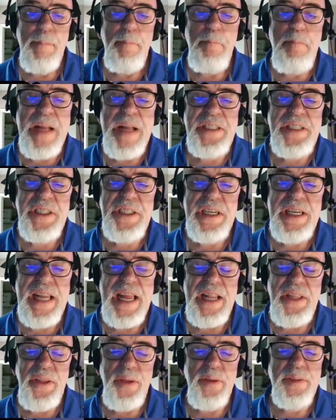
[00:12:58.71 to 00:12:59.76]
mention
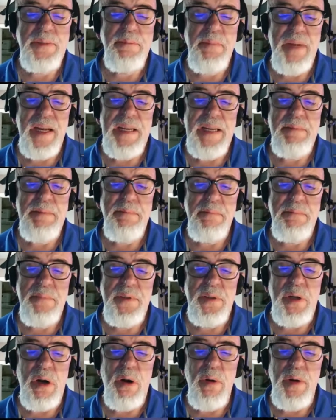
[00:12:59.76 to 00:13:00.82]
and use my
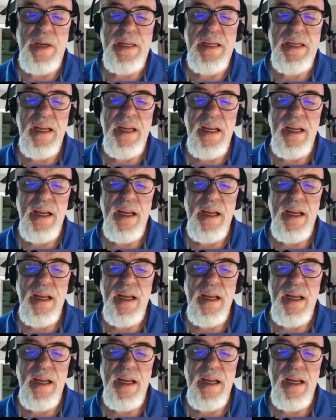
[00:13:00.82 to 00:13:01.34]
growing